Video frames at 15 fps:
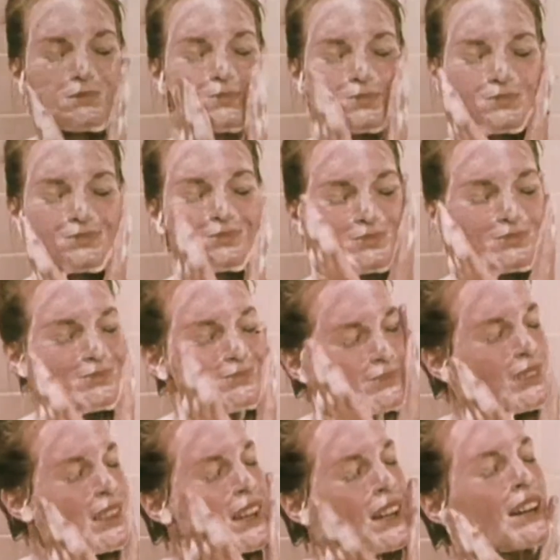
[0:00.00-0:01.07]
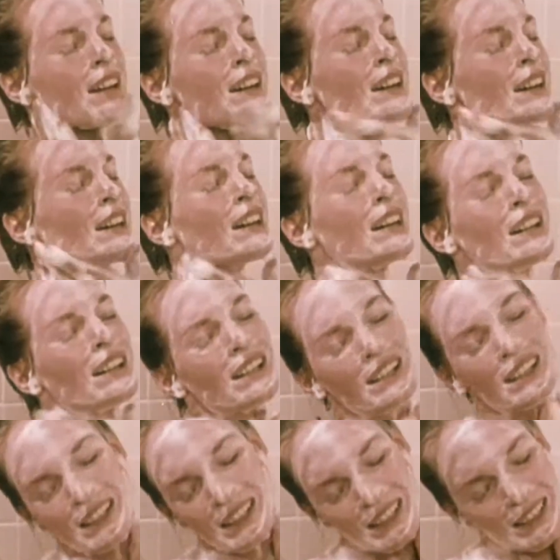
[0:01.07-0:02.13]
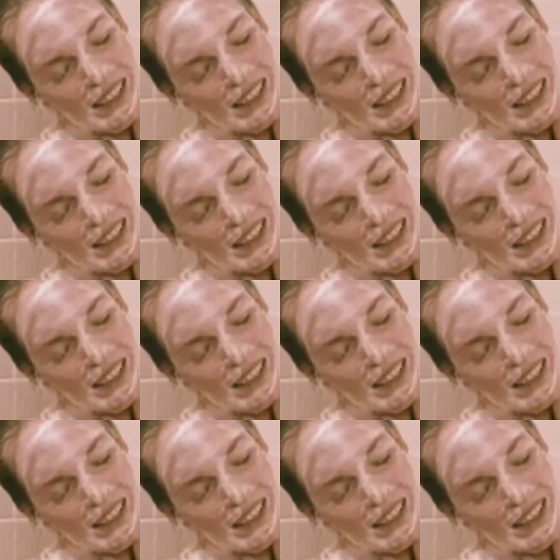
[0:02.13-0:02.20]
Ivory's natural soap. Simple,